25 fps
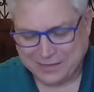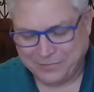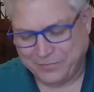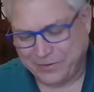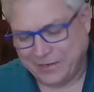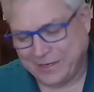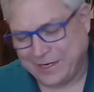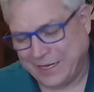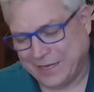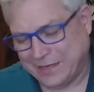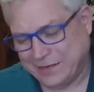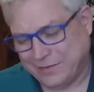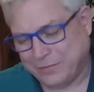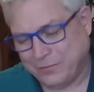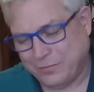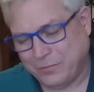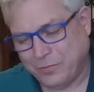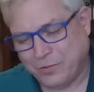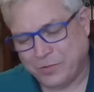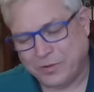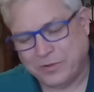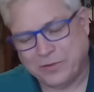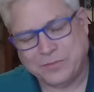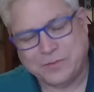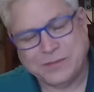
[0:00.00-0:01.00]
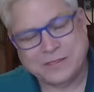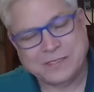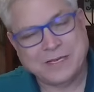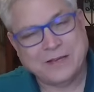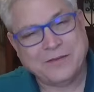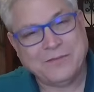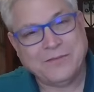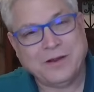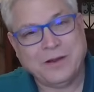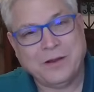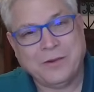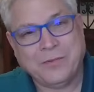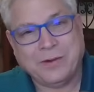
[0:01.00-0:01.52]
Are we going to get more
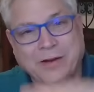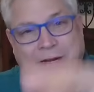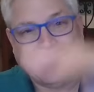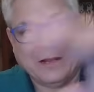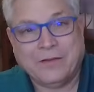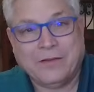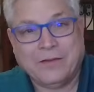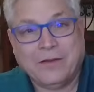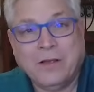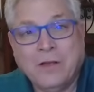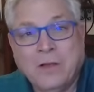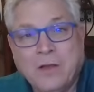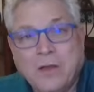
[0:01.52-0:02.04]
370? Are we going to get